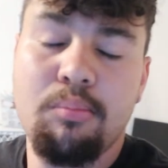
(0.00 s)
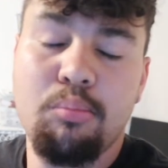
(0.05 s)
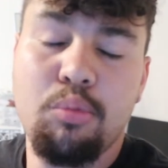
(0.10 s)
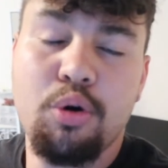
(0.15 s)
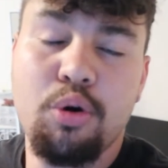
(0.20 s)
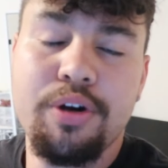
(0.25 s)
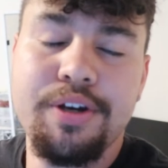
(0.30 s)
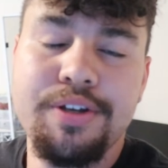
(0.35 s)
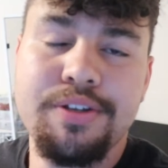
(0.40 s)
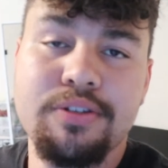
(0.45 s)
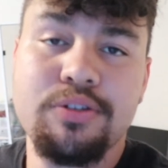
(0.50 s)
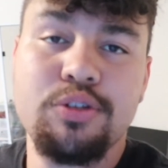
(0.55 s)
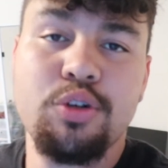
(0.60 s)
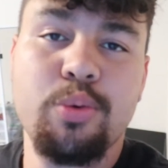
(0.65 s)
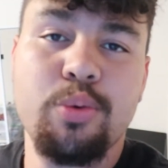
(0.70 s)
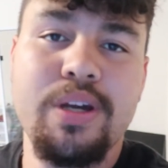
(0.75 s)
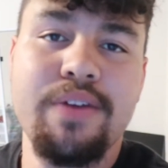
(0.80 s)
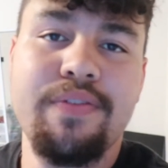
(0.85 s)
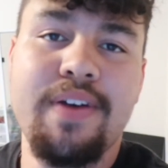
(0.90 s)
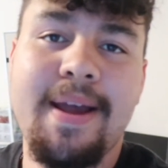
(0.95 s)
boys. So
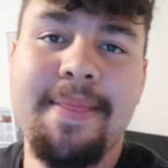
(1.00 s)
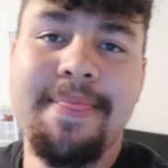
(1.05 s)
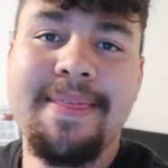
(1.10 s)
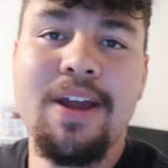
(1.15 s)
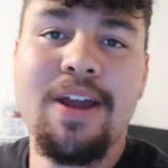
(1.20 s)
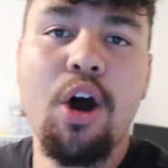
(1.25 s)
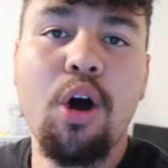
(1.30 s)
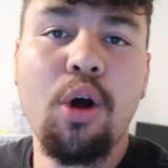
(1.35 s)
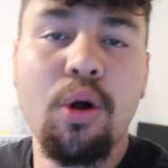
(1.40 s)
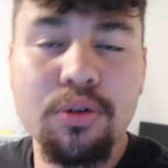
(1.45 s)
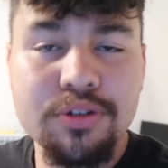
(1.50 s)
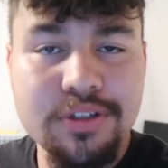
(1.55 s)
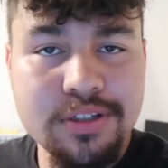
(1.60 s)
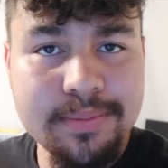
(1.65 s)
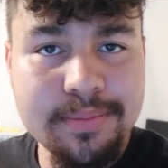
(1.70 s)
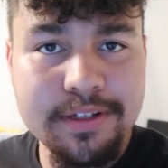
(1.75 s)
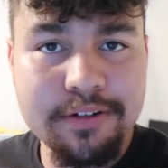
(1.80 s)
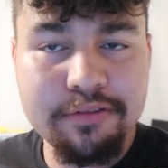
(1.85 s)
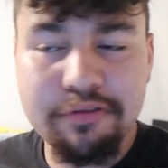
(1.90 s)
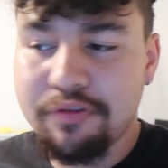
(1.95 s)
we have had the
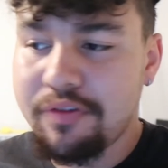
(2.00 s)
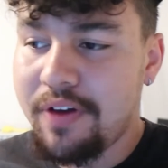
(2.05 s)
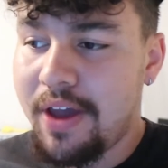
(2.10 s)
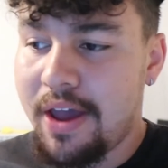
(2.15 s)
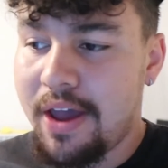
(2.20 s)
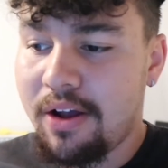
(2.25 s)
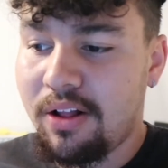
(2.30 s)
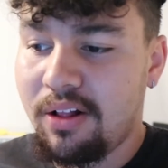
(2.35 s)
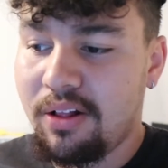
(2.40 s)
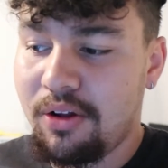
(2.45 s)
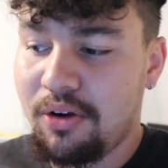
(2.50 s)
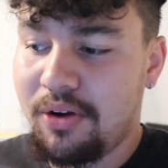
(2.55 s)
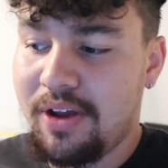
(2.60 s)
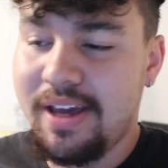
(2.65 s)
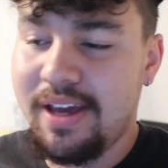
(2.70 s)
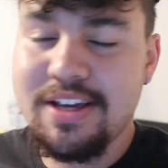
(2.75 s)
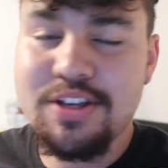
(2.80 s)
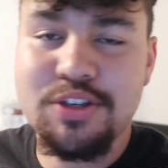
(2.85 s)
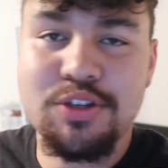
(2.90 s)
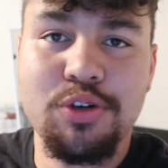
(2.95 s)
ultimate fail.
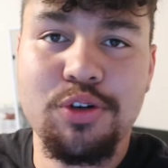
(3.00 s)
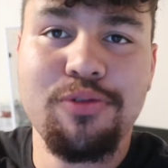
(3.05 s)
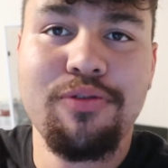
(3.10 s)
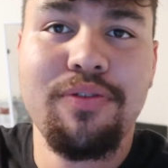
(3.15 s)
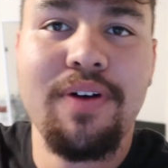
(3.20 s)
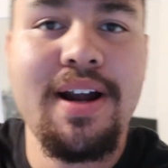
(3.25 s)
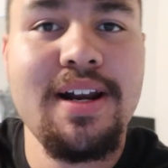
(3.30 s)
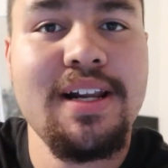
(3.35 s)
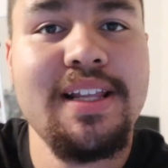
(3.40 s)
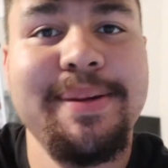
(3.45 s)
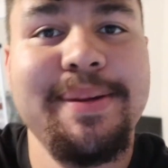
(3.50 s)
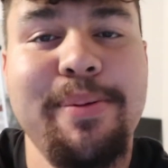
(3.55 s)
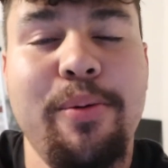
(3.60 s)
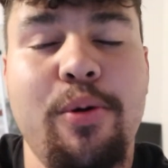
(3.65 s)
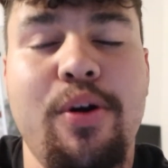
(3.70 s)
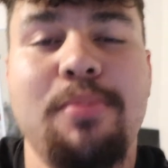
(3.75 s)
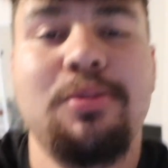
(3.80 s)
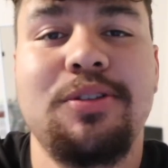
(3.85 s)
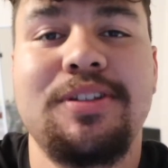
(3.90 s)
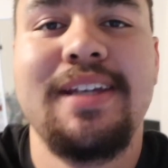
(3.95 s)
Okay, so finally we were
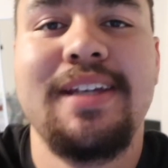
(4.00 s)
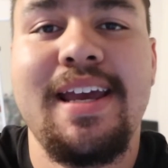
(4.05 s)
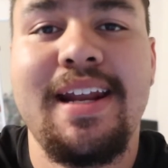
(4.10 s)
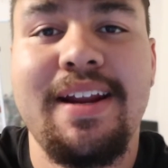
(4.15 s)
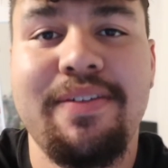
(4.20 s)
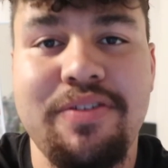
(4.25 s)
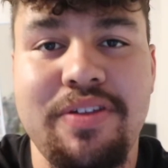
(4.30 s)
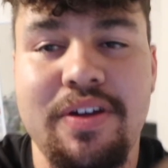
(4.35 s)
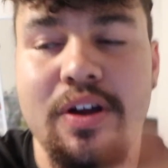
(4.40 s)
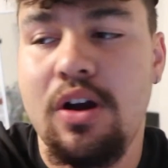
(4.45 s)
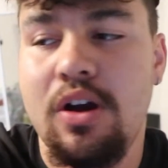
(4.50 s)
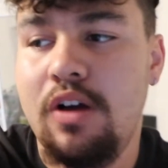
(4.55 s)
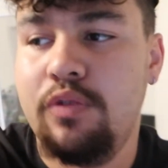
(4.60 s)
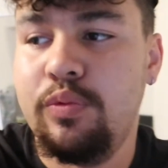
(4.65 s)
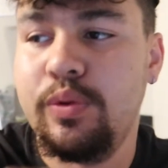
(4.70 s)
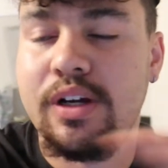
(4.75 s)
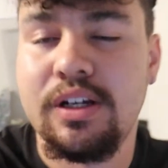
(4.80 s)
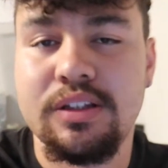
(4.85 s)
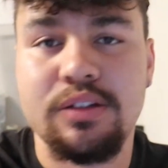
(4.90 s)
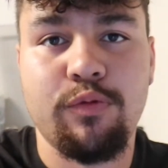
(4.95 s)
able to get everything off.
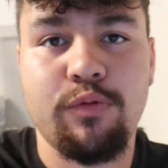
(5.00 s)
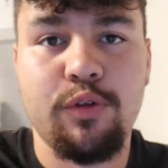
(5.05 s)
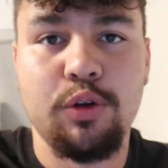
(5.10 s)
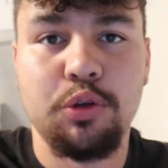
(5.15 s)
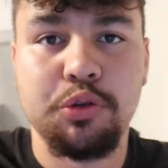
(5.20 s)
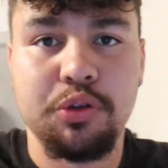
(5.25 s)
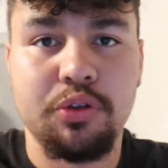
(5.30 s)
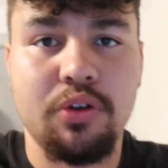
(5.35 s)
We got the filter